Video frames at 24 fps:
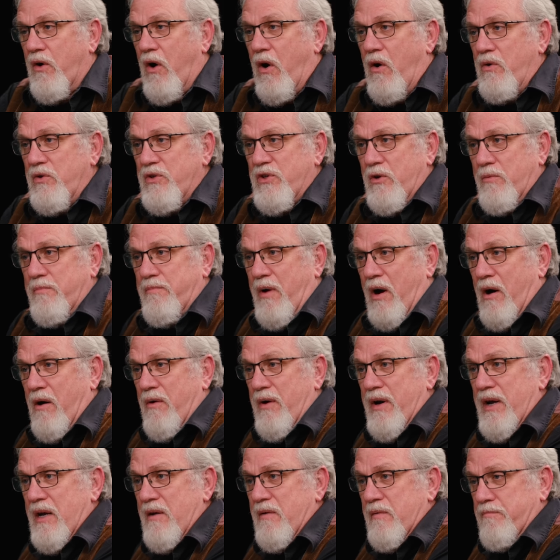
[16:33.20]
also
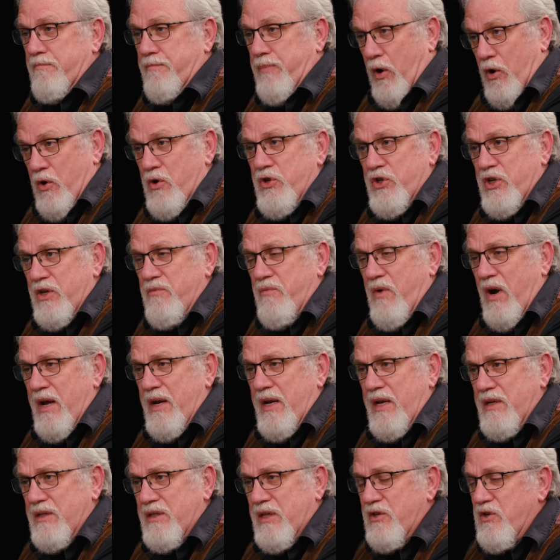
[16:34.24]
borrowing Persian
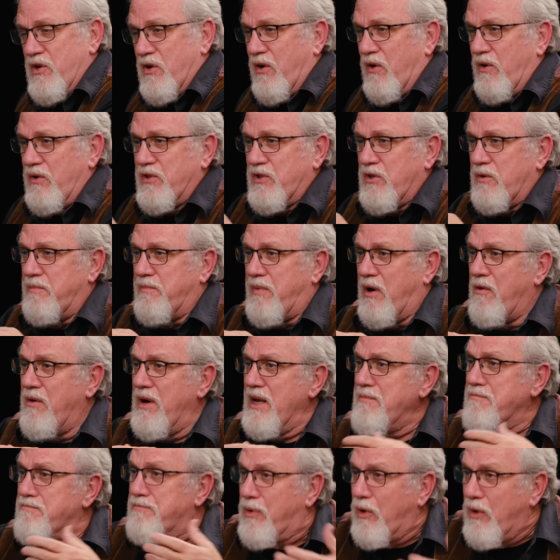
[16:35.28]
writings, and you're also
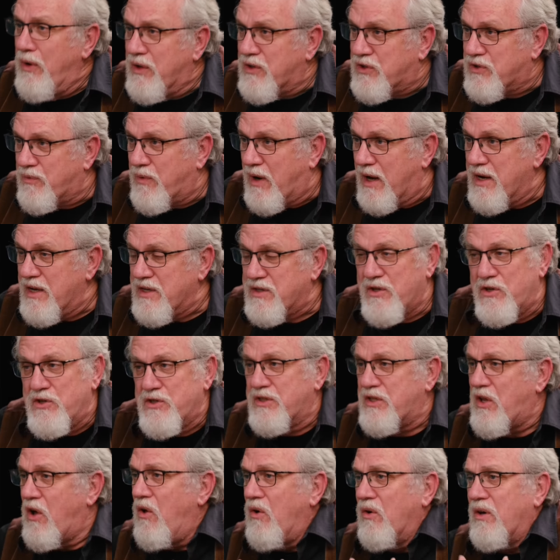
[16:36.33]
borrowing Buddhist writings. There's
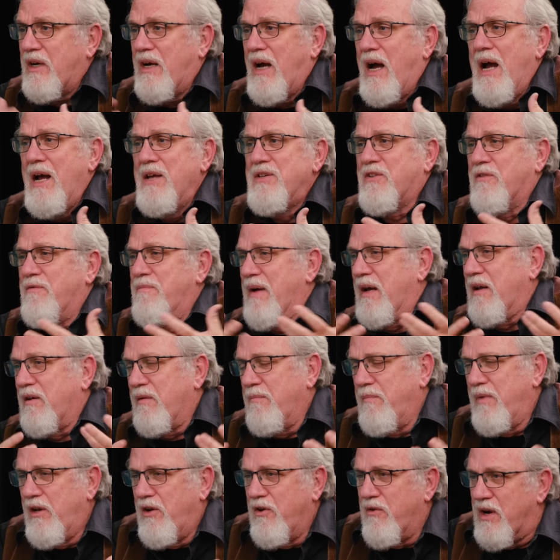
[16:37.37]
all kinds of
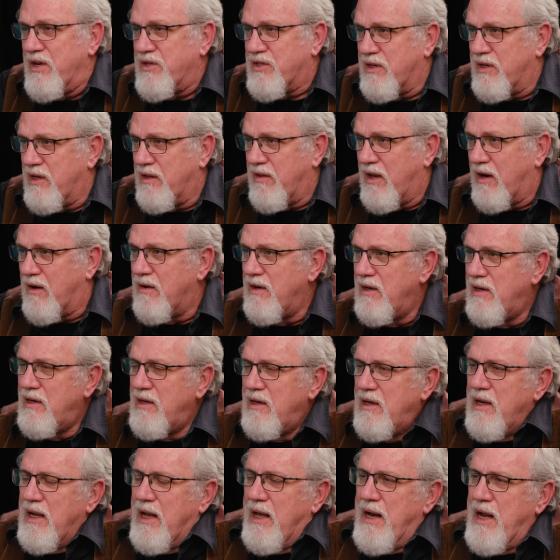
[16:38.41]
amelioration in there.
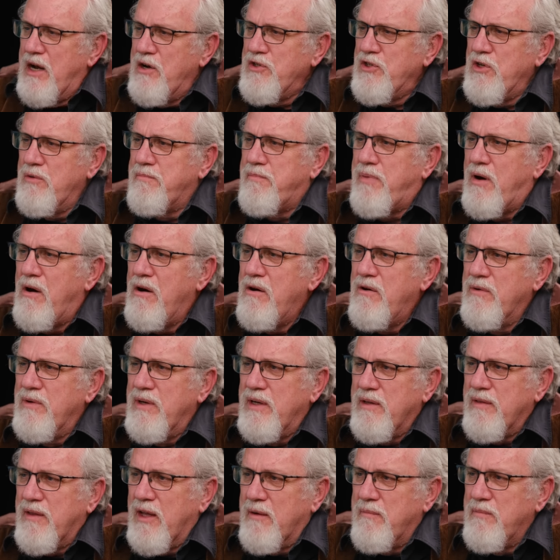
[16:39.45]
And as you're
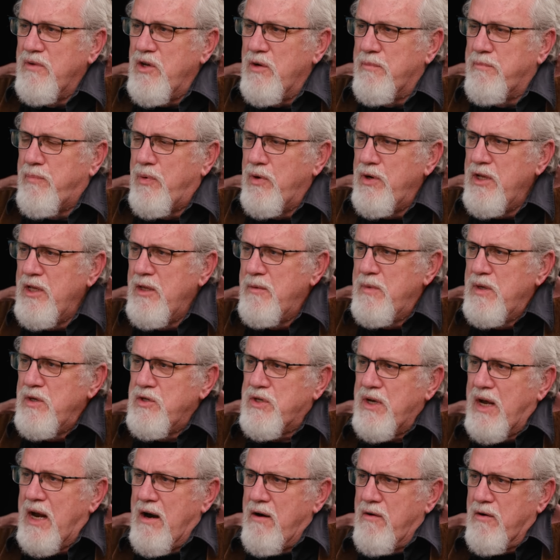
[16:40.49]
borrowing them, you're putting them
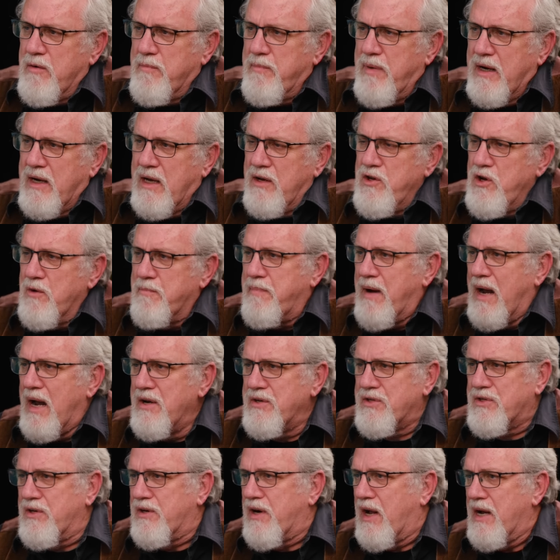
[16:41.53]
into Arabic and you're
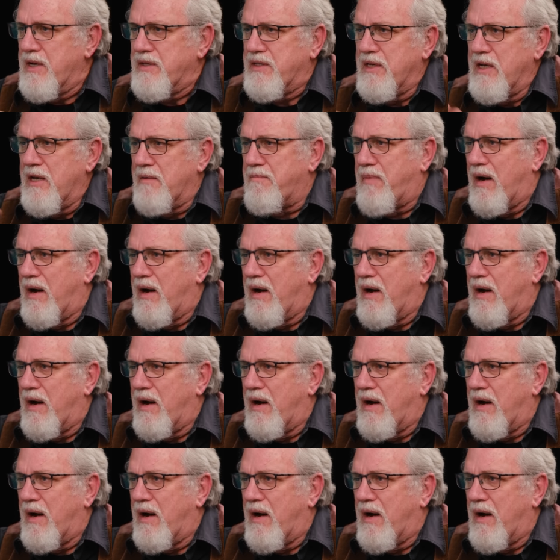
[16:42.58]
bastardizing it